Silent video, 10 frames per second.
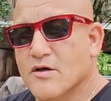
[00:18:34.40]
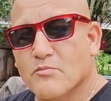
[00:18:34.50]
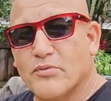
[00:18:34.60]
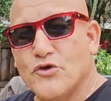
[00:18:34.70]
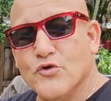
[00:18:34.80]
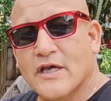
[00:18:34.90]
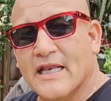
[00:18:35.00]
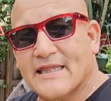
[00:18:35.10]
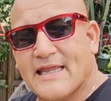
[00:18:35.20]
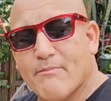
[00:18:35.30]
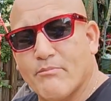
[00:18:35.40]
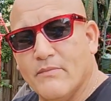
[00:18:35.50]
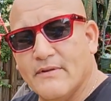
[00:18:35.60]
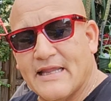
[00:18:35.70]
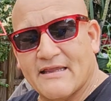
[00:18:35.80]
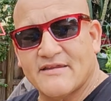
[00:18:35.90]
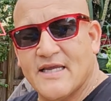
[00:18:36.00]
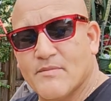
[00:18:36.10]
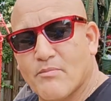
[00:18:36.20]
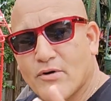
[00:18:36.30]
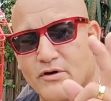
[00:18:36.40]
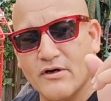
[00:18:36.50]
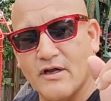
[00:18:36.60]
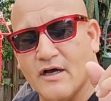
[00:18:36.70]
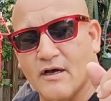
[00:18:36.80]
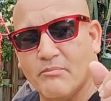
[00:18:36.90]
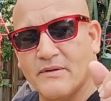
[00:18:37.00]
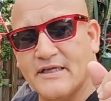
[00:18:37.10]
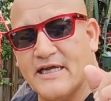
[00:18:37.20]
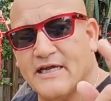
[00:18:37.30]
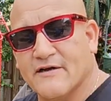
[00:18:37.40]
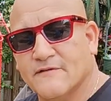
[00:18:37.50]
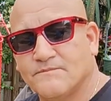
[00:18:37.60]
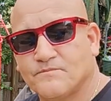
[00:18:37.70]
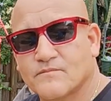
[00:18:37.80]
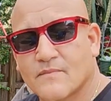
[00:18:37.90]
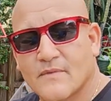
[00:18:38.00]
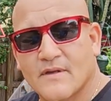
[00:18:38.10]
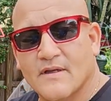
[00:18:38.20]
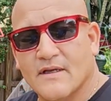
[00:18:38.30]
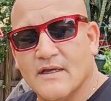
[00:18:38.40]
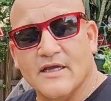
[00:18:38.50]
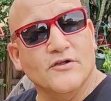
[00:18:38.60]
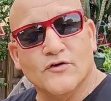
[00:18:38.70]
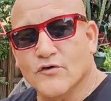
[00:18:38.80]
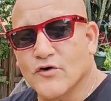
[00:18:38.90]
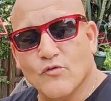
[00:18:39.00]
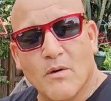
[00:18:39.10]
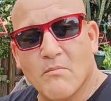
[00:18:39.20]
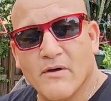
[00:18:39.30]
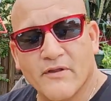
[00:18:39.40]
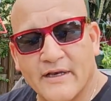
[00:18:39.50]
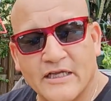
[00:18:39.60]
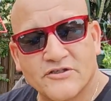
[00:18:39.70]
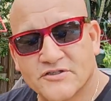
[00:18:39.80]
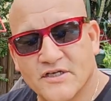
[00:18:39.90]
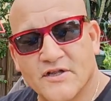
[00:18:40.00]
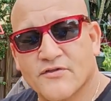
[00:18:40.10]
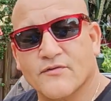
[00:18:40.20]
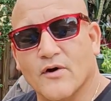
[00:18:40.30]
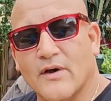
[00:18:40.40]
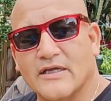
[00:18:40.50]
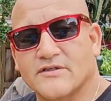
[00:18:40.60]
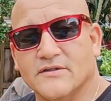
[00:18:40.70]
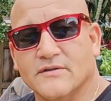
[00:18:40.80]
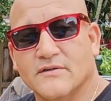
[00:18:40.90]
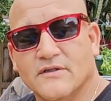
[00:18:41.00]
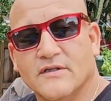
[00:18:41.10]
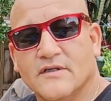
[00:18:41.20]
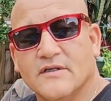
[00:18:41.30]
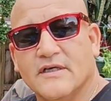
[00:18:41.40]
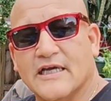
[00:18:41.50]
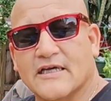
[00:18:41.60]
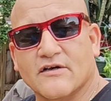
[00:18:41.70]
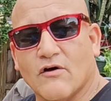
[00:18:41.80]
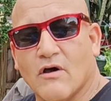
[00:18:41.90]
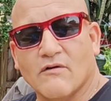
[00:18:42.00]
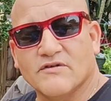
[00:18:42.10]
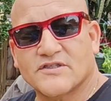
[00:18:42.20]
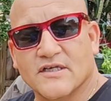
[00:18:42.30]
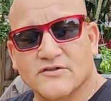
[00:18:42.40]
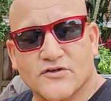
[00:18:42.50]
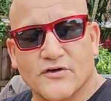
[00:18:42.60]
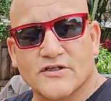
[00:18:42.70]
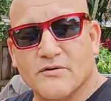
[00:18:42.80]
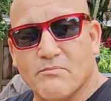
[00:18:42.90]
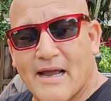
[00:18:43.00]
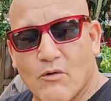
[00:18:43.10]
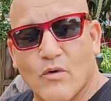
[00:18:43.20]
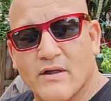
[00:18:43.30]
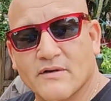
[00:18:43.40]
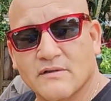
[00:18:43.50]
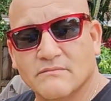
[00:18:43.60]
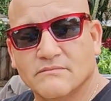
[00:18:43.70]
But you can let that team of bird up in the air, and you don't know what Mother Nature's gonna throw at you. It could all of a sudden turn into bad weather,